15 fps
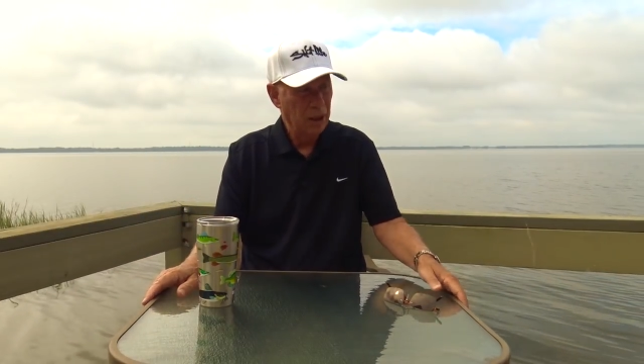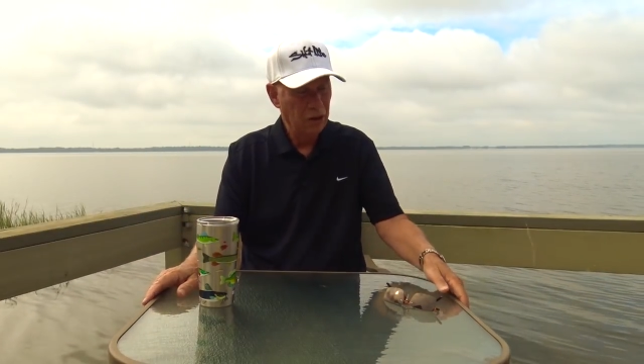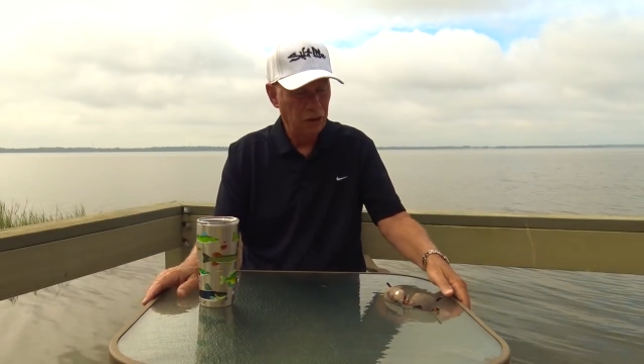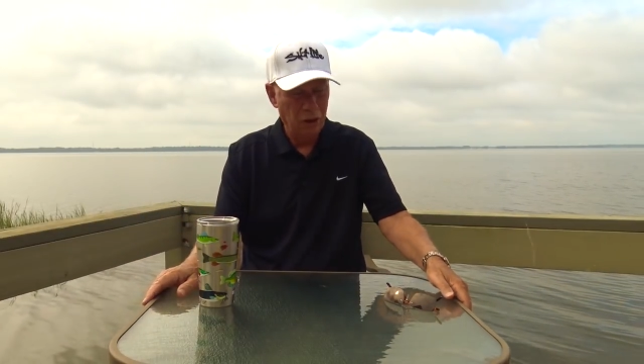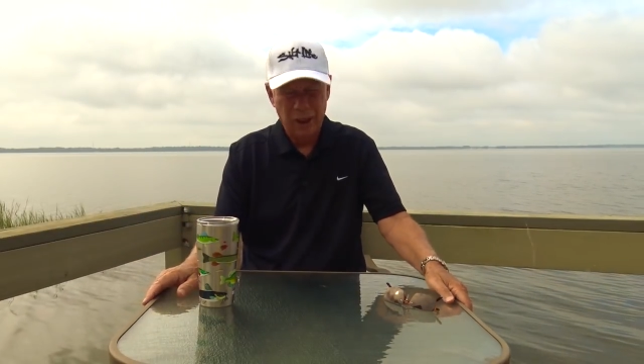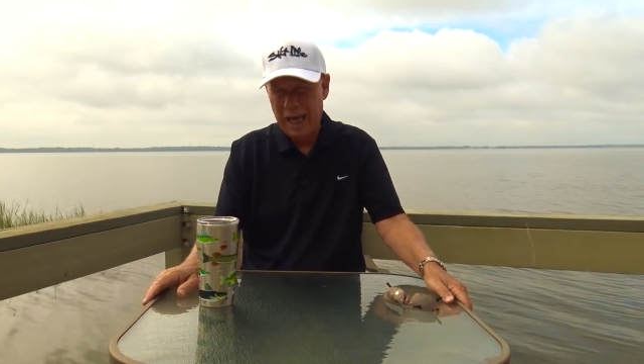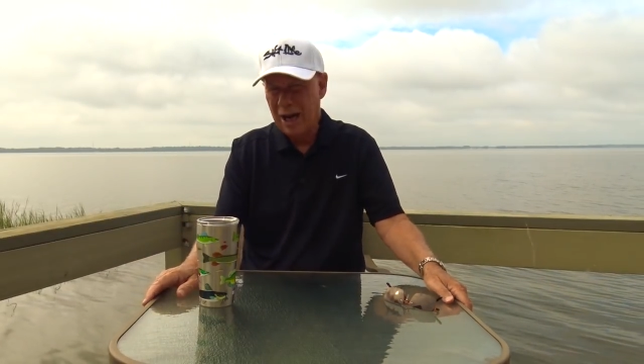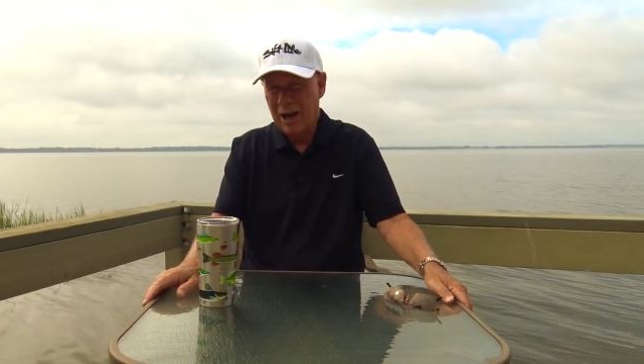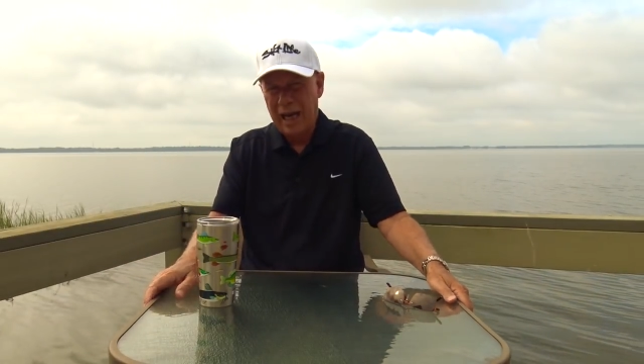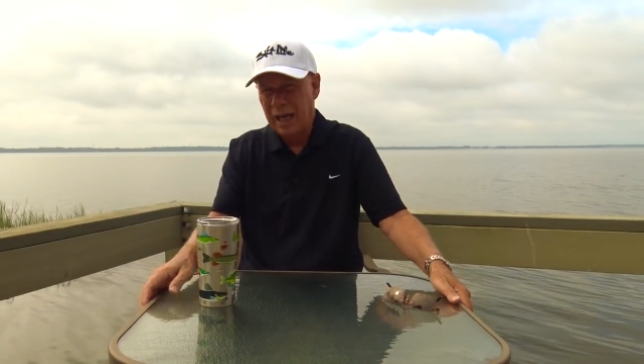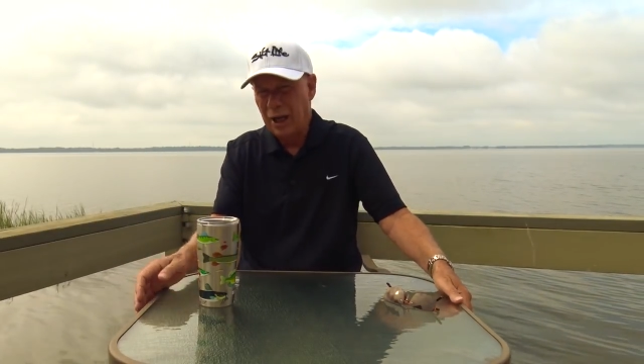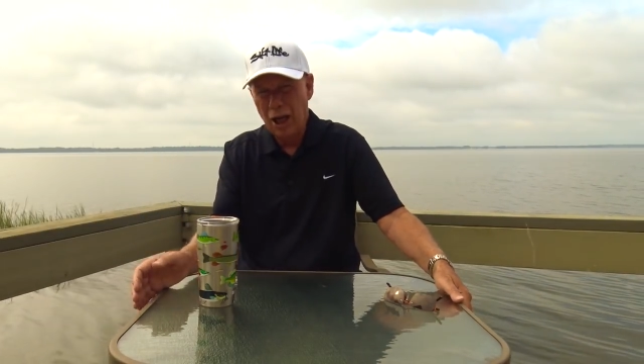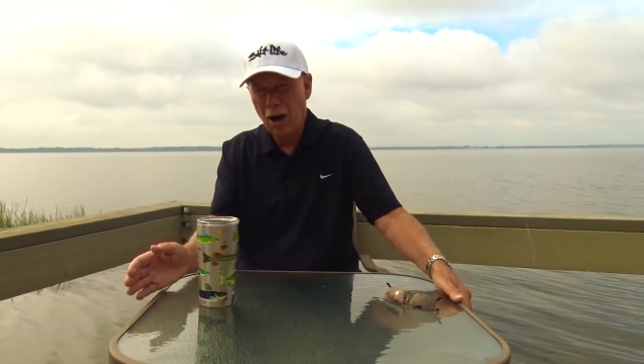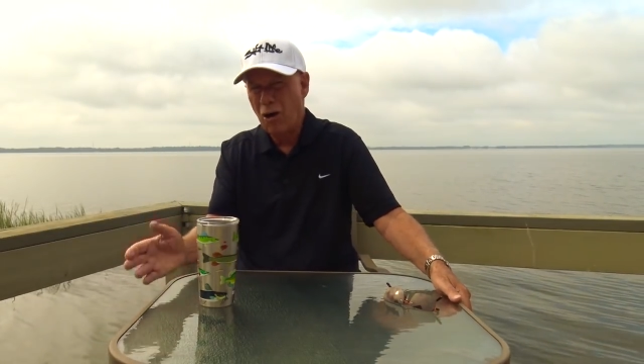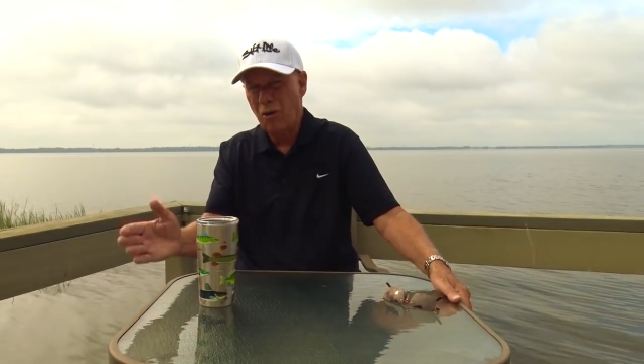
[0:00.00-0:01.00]
So now I
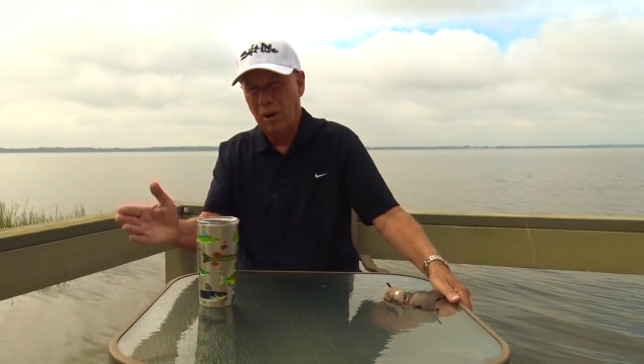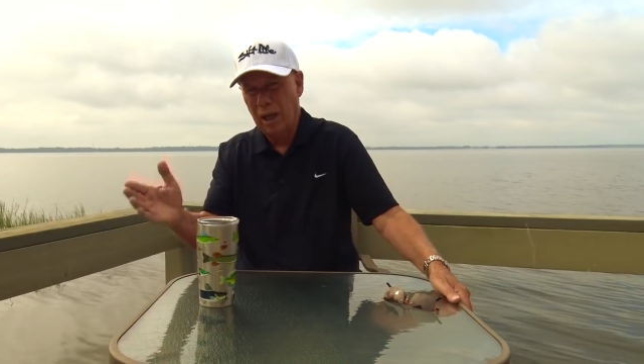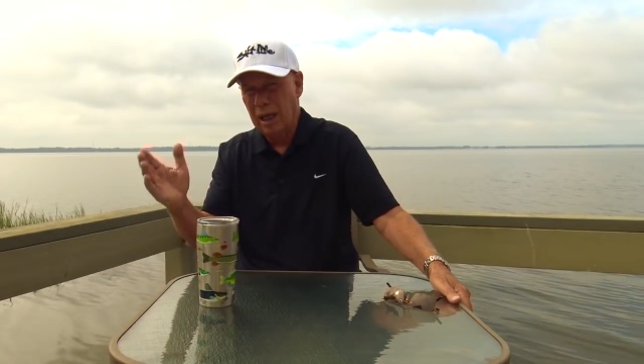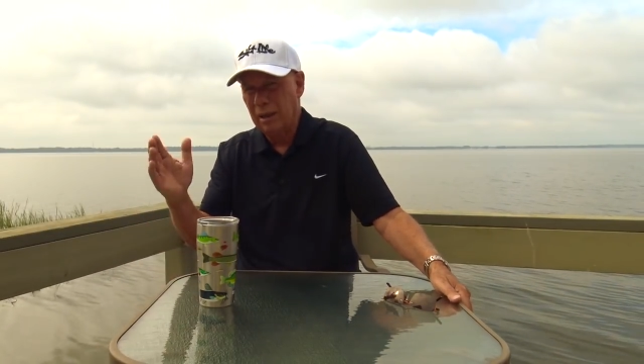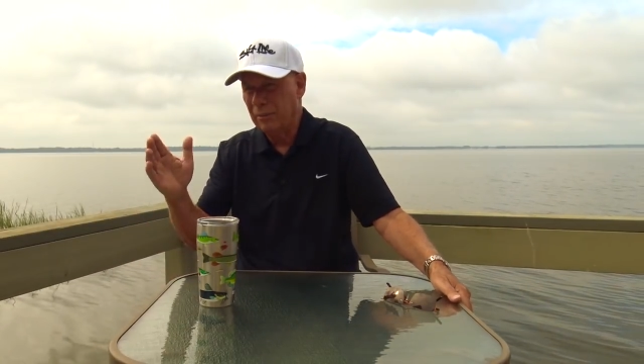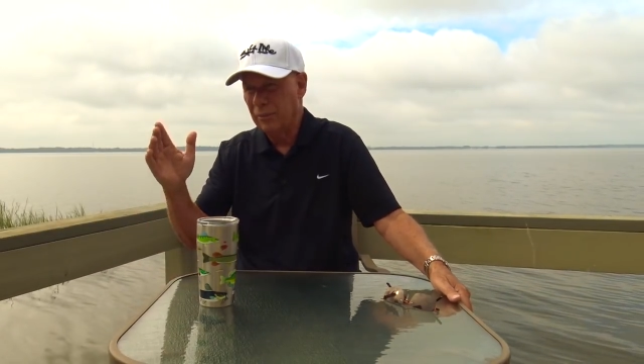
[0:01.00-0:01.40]
know